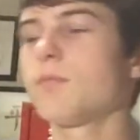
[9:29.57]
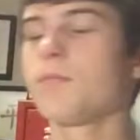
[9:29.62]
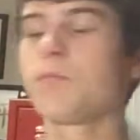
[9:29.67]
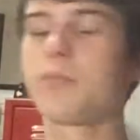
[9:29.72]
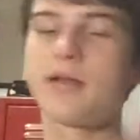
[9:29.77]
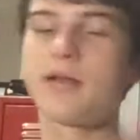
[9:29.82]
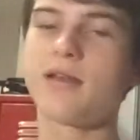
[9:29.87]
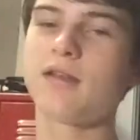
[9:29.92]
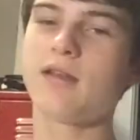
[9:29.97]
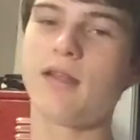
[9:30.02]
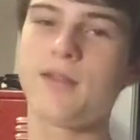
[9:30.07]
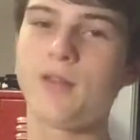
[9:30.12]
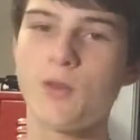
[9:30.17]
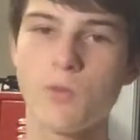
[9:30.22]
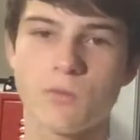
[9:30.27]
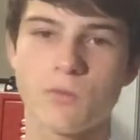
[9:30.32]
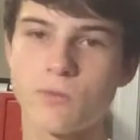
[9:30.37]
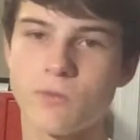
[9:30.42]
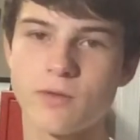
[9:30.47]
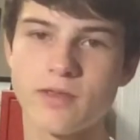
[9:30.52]
but
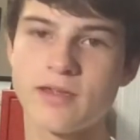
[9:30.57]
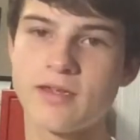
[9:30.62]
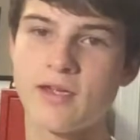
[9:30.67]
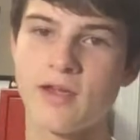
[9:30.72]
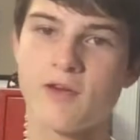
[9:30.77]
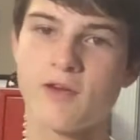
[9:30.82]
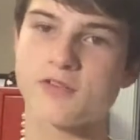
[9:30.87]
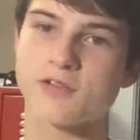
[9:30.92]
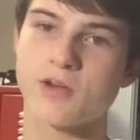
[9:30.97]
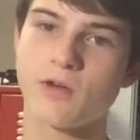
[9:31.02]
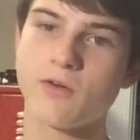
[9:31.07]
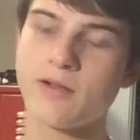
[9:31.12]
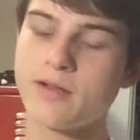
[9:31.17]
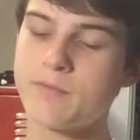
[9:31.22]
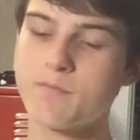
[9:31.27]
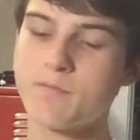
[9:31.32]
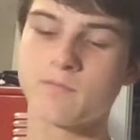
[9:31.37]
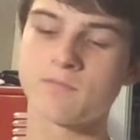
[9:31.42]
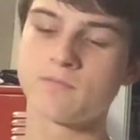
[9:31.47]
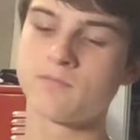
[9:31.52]
no one really cares,
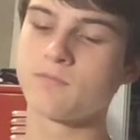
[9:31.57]
alright?